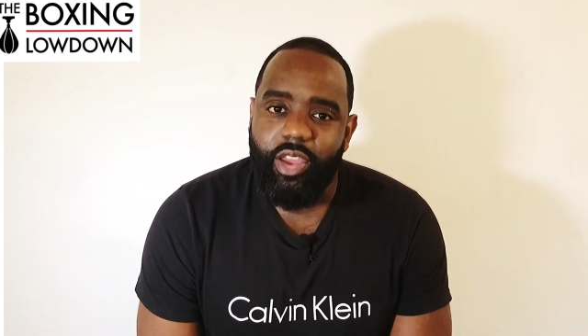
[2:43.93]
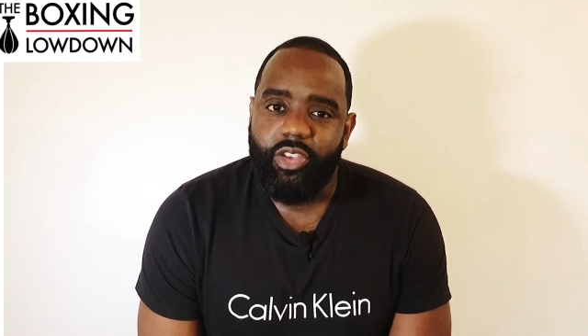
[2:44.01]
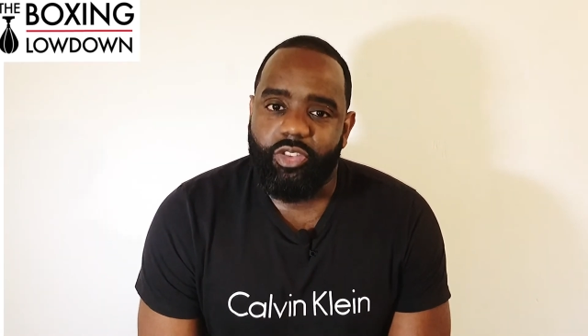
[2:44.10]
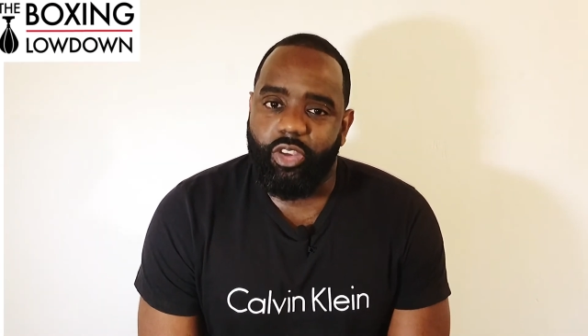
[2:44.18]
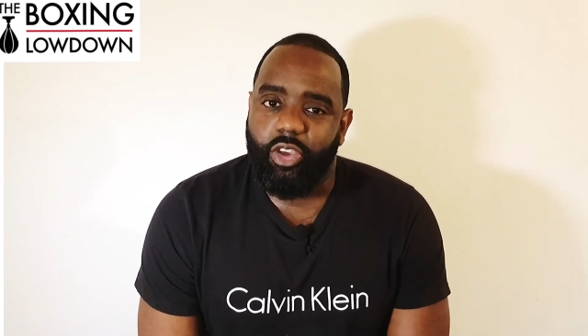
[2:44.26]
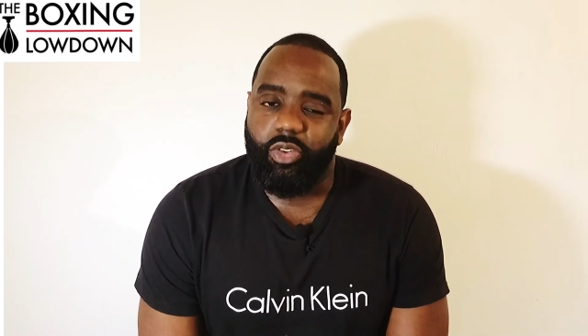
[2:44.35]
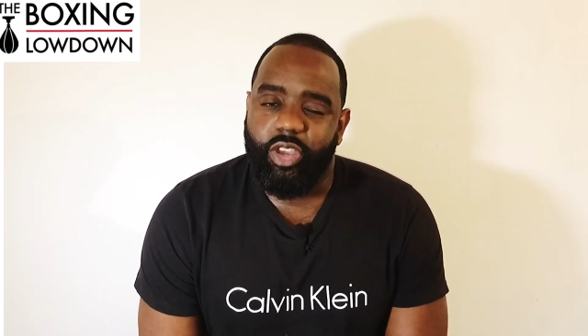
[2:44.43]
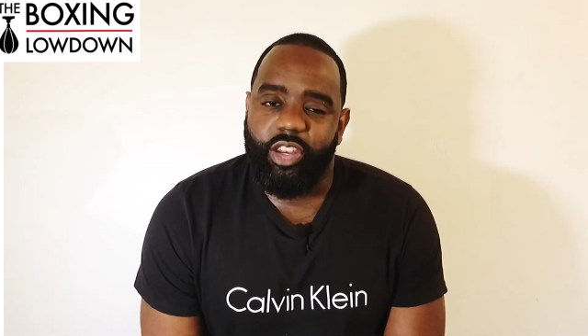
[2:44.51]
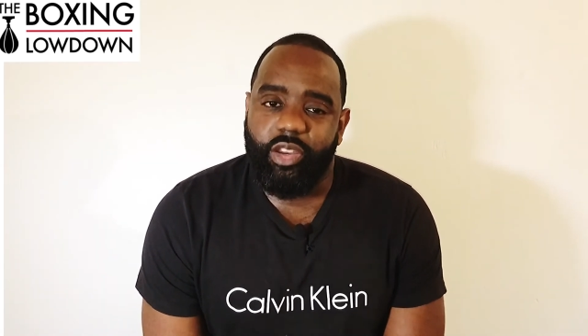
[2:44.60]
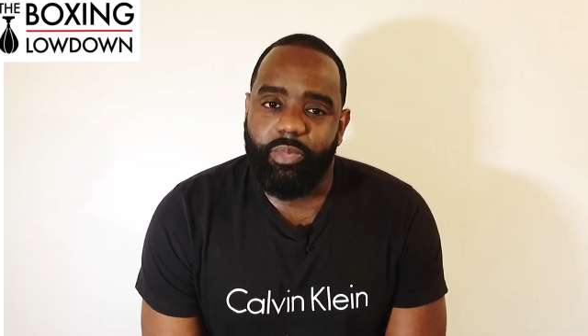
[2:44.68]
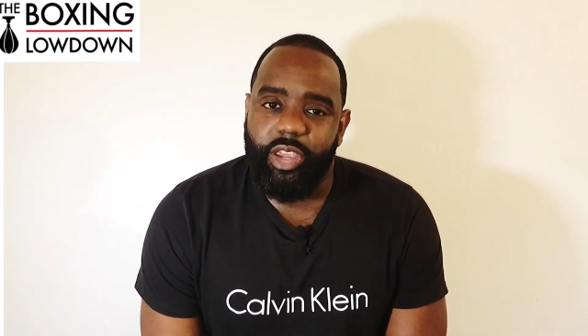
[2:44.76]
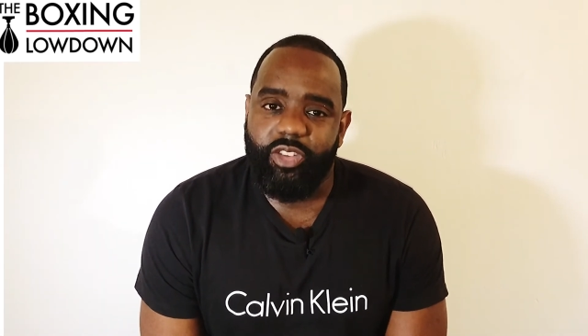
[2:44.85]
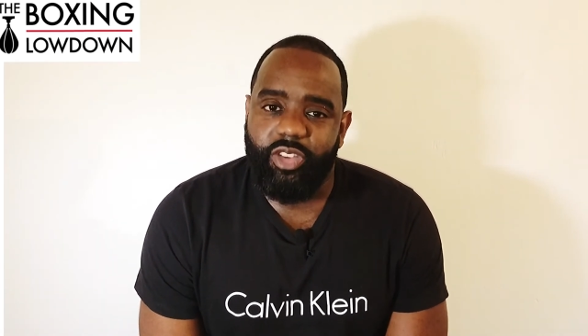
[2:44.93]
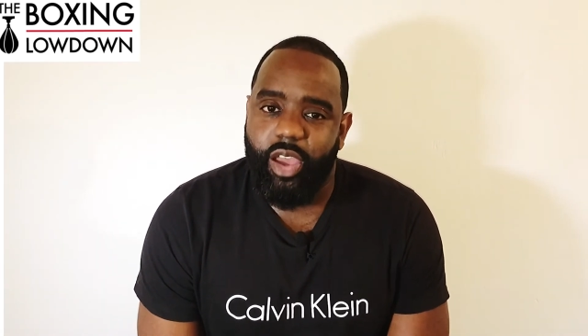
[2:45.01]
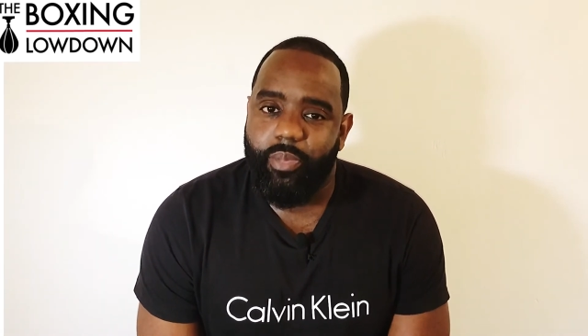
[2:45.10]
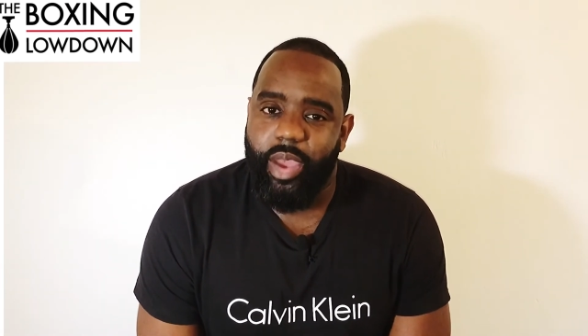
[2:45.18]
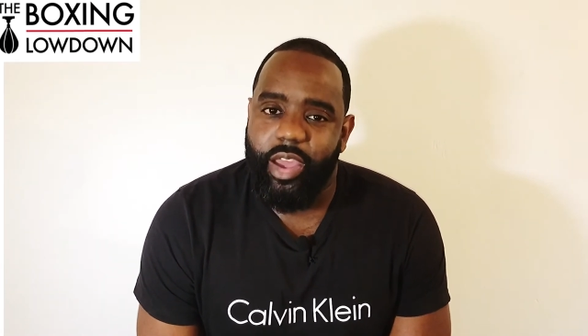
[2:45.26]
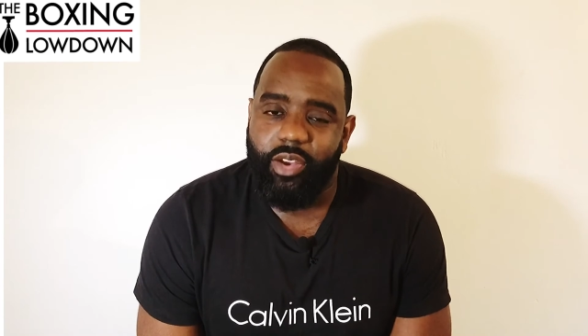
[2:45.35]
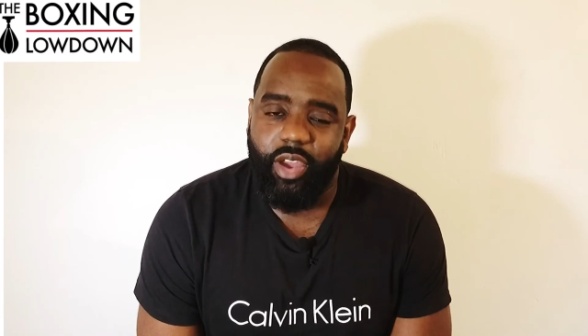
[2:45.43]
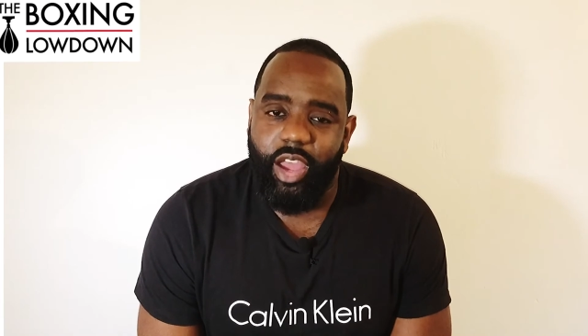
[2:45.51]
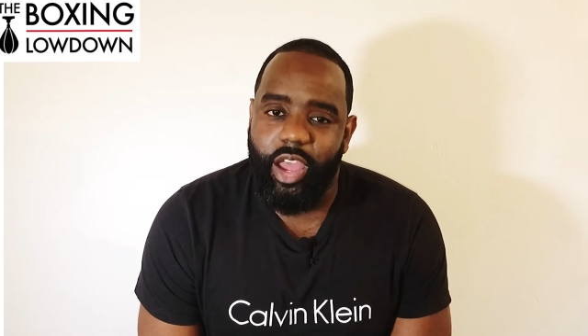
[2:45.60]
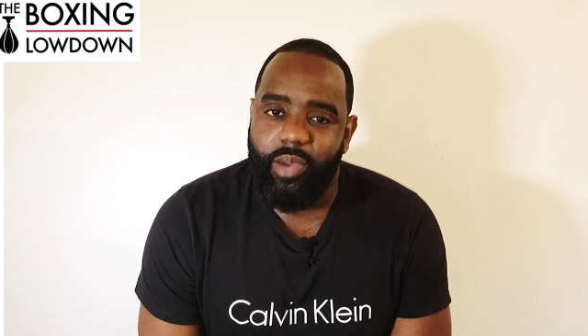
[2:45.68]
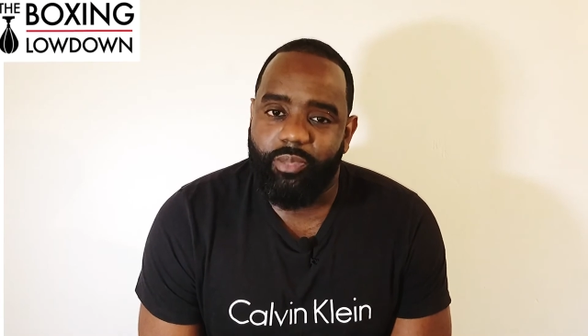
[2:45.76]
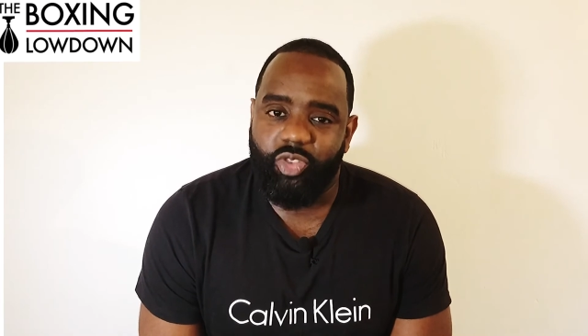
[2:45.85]
So in the meantime, man,
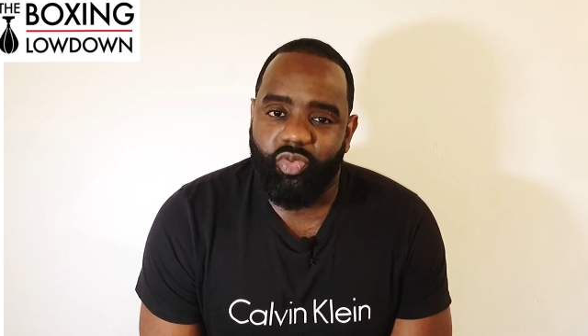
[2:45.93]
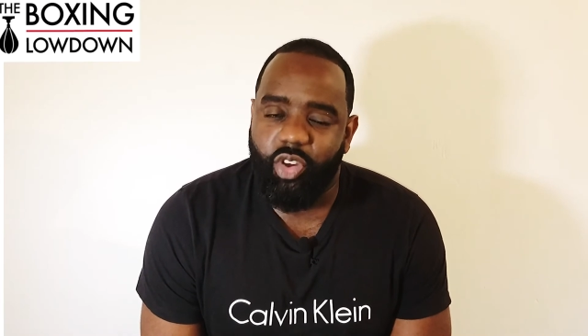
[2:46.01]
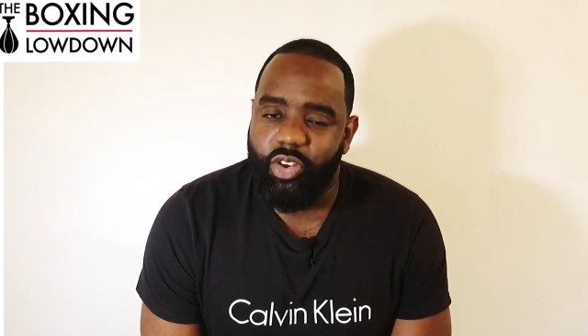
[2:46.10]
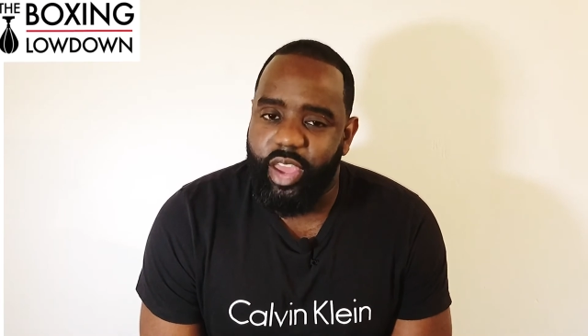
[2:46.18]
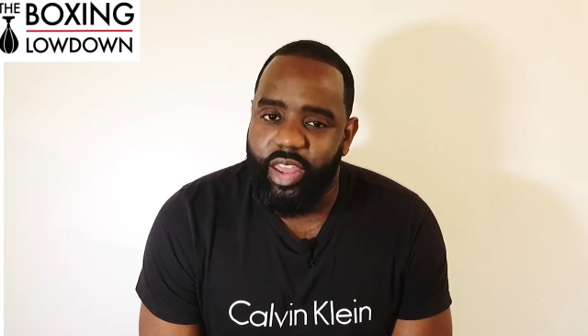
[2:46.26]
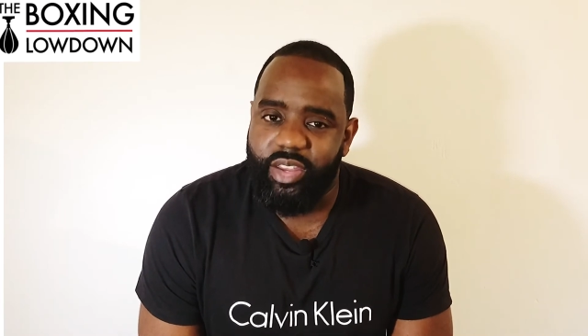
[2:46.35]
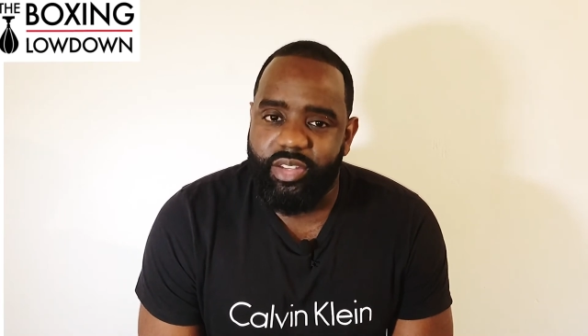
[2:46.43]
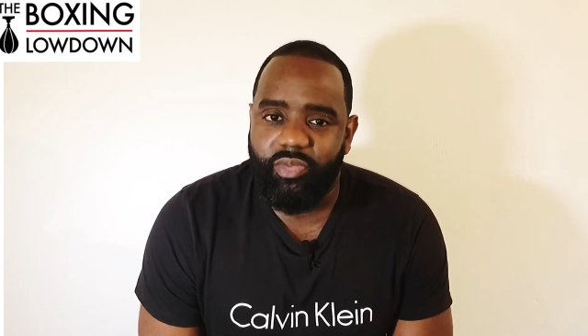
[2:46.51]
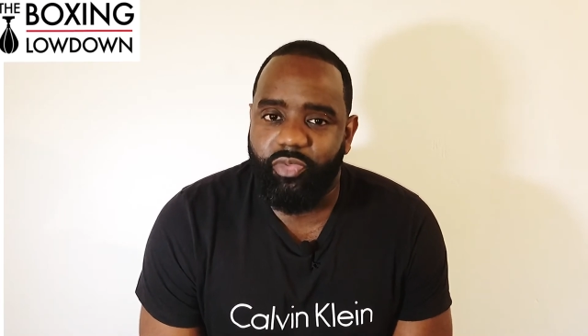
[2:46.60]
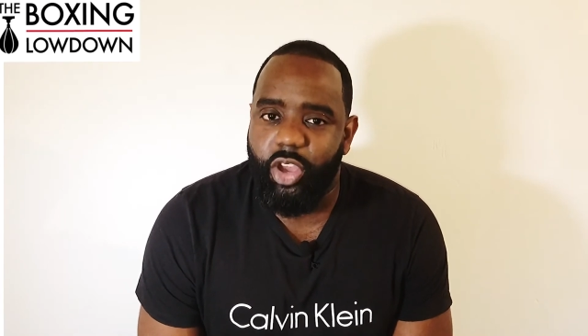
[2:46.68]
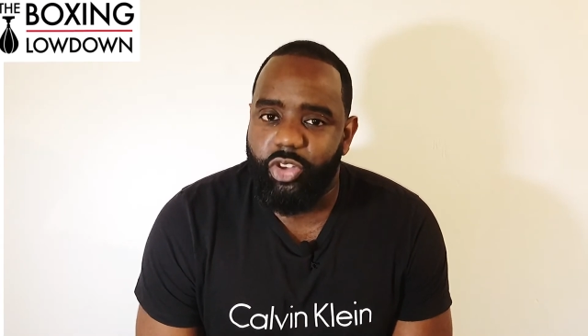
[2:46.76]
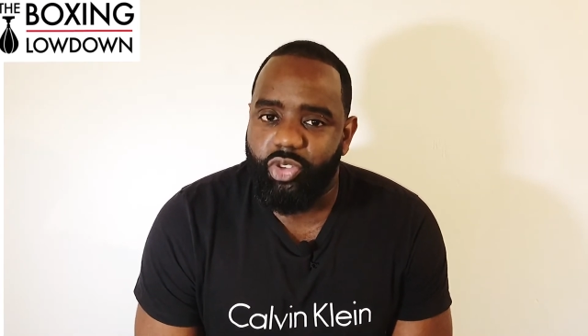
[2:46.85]
um, Jaron Ennis and Vergil